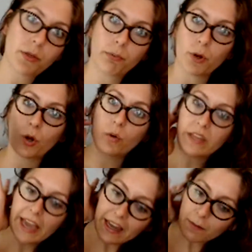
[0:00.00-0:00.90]

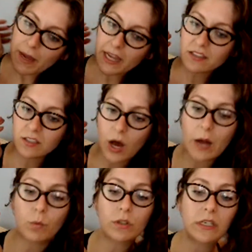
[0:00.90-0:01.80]
through the anime. So
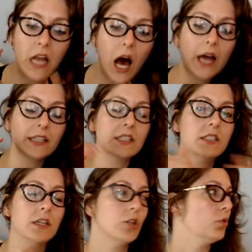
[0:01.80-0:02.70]
I will not
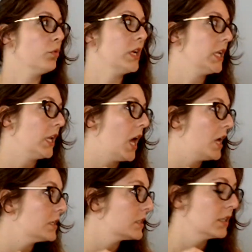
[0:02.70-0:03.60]
continue reading it.
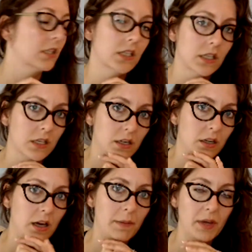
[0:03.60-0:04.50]
I'm going to
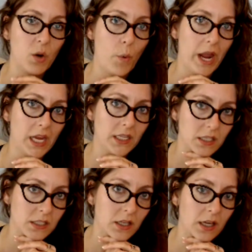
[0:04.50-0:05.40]
wait until it
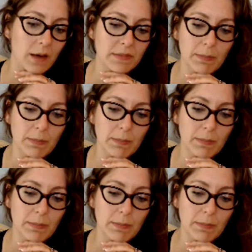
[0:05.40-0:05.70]
comes back.